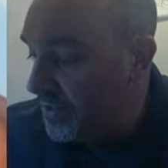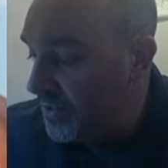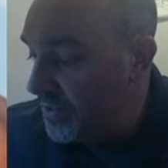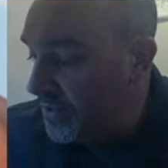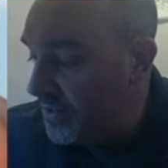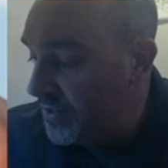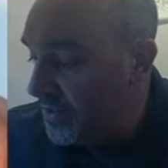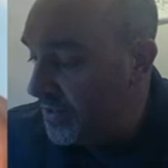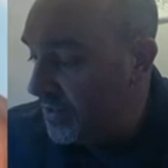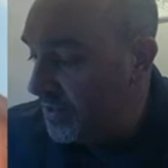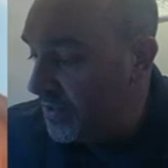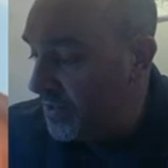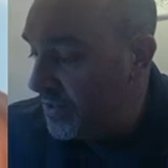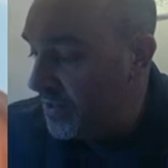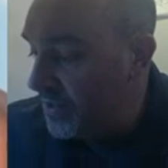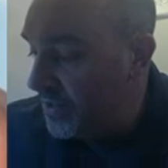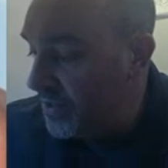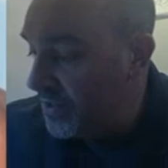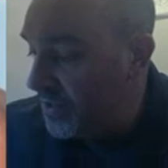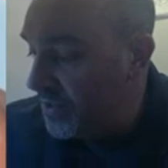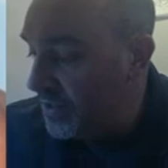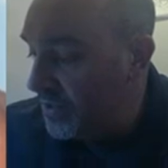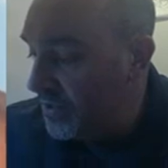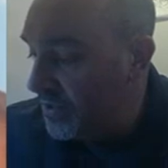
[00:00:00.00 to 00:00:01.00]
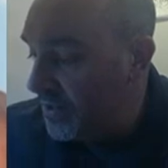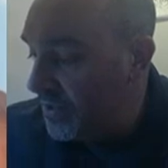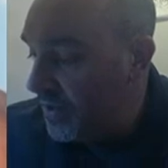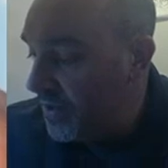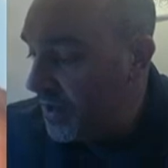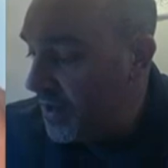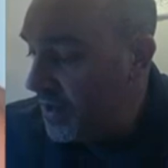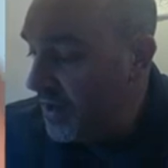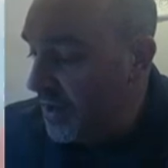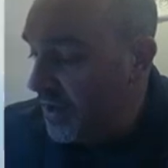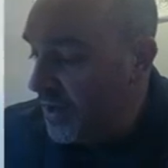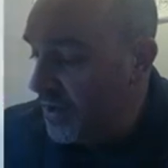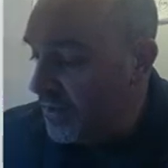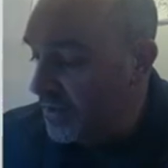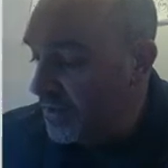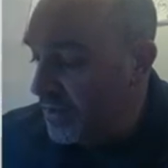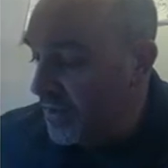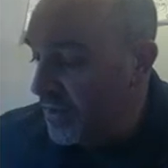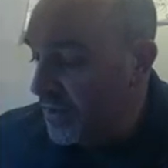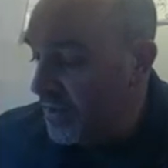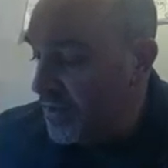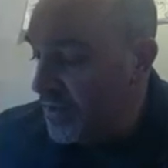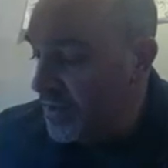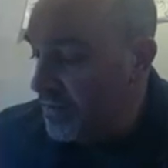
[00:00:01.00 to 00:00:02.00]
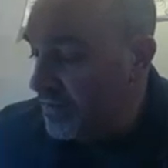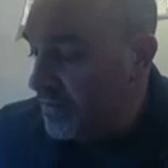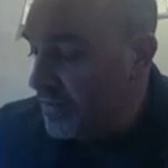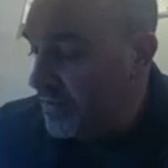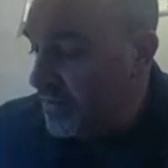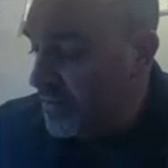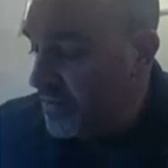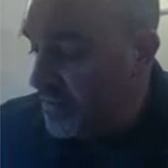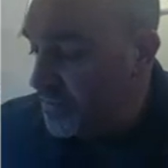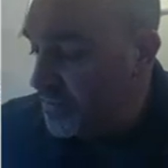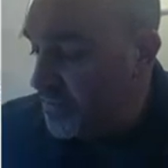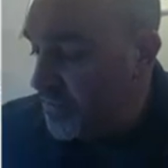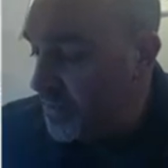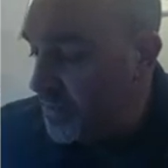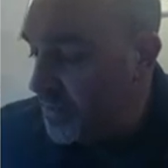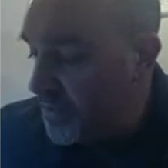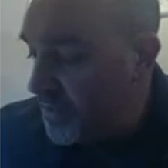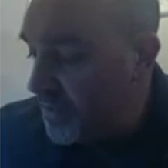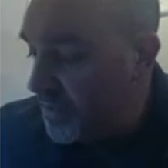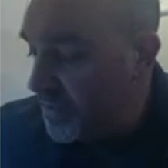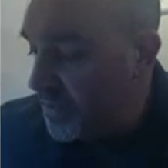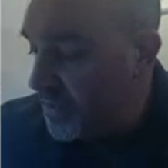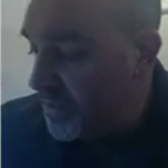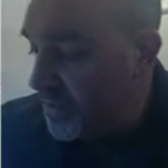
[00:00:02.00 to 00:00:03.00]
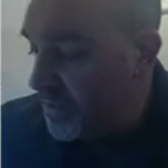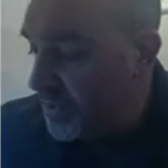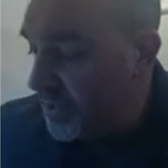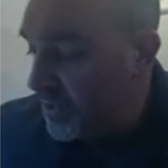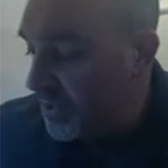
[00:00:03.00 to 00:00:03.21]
here and here. Okay, this may be a little